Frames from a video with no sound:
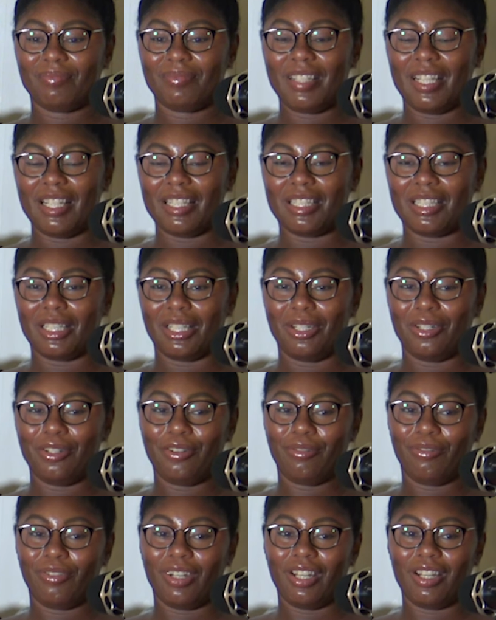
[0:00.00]

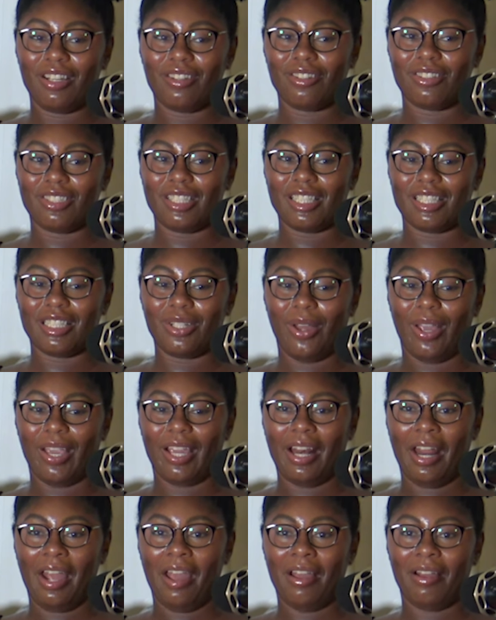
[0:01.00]
insecure videos just so I
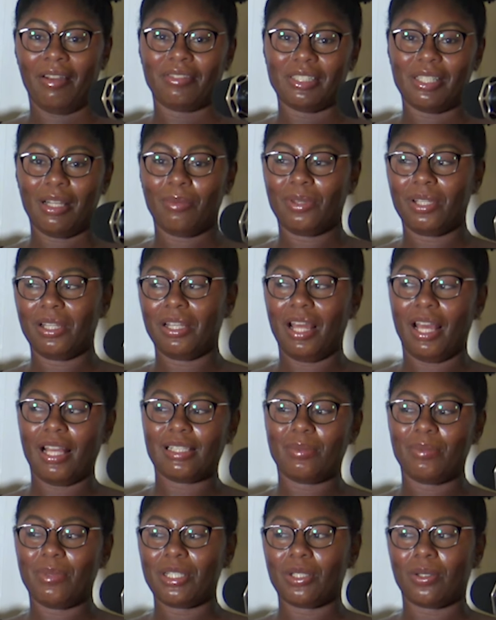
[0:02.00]
can have something
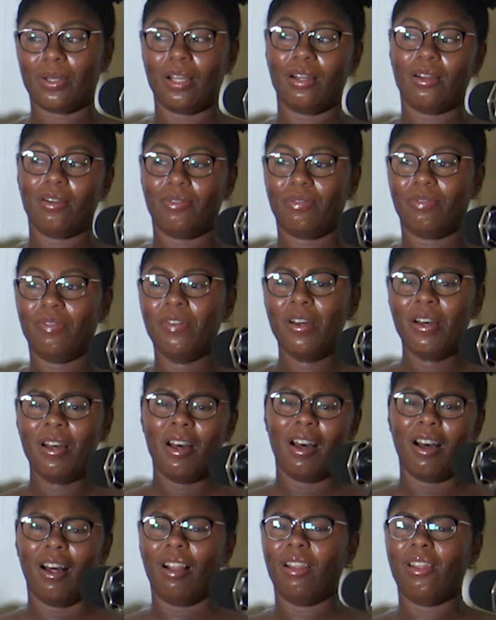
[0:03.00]
that's mental health
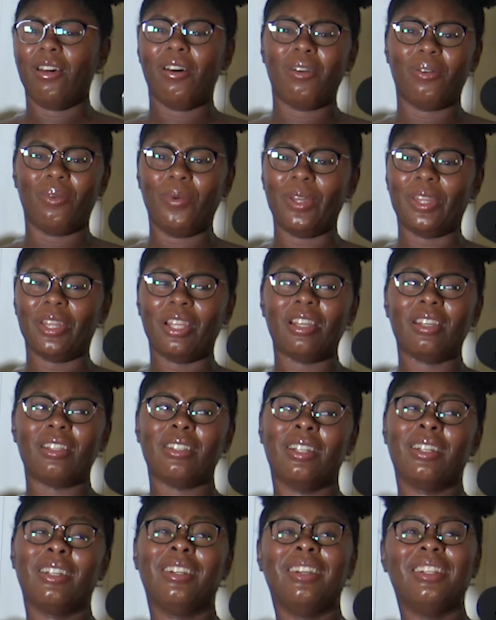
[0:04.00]
along with it.
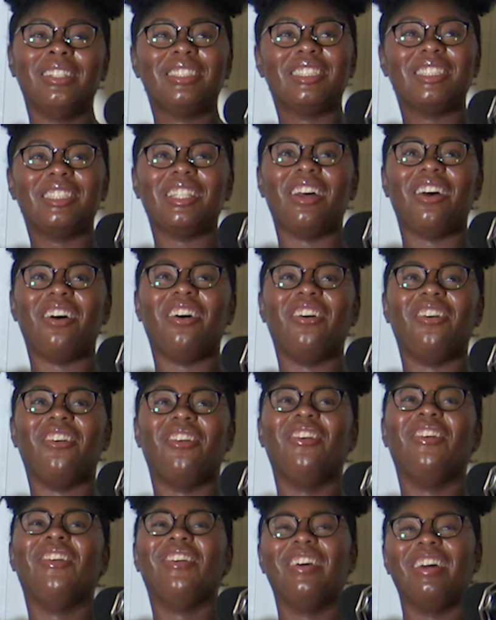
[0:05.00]

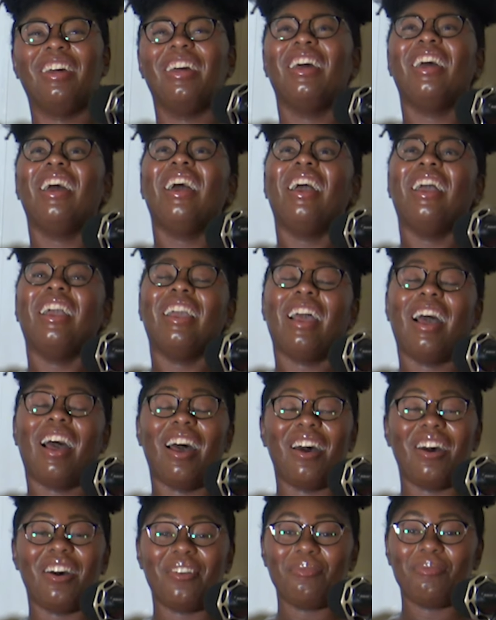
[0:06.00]
So
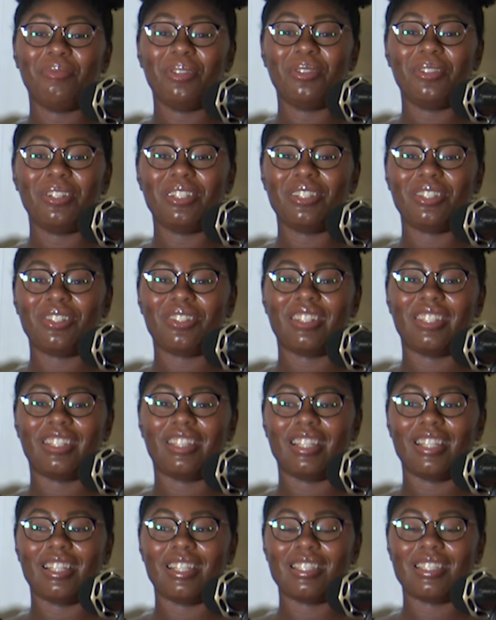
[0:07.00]
I hope you enjoyed
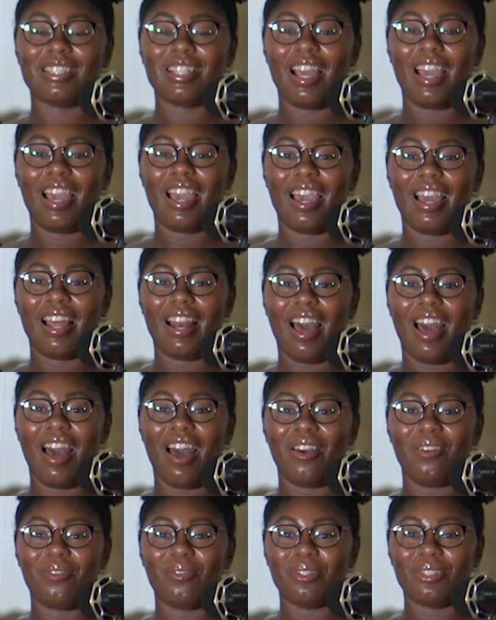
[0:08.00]
this, and
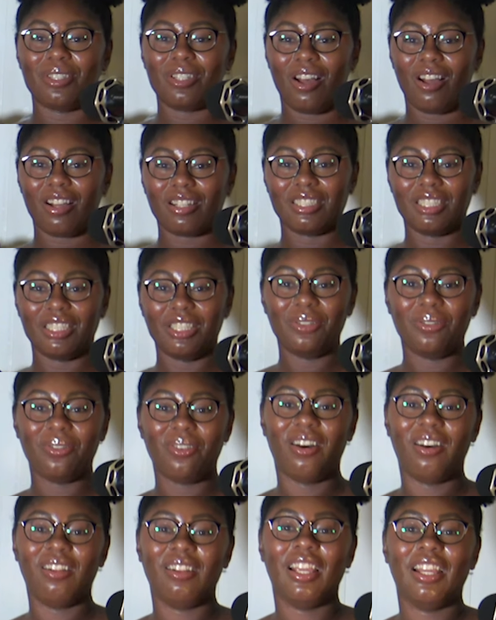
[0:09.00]
I will talk to you
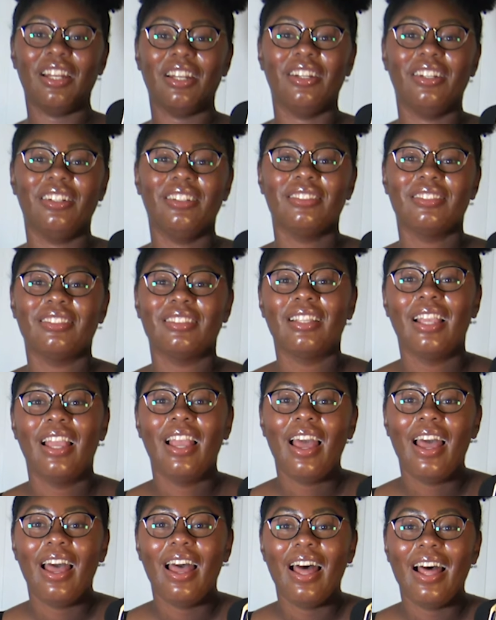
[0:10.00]
all later.
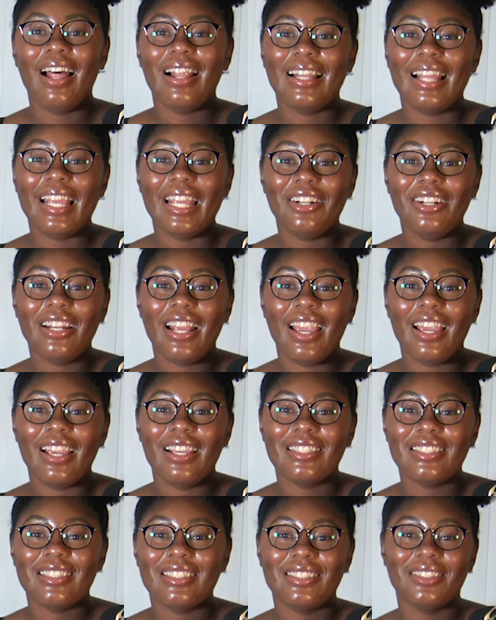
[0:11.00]
Later
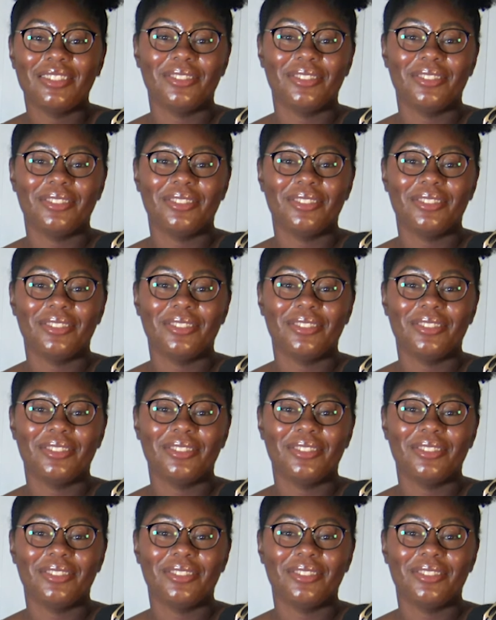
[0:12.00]
days.